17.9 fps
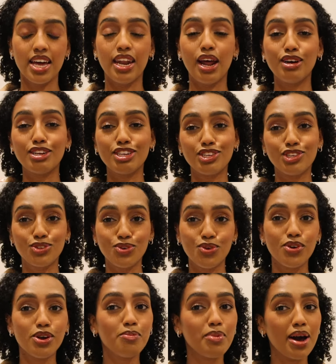Now, the
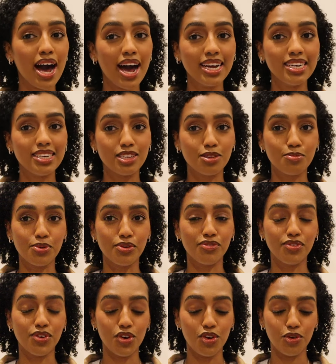story behind this
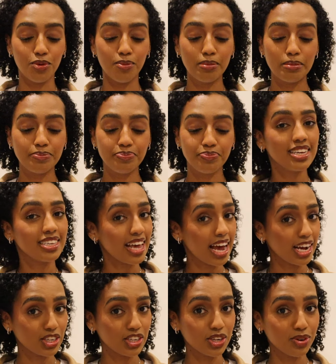perfume is
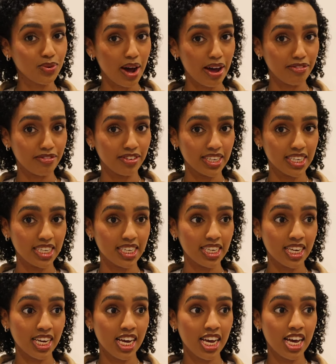actually quite funny.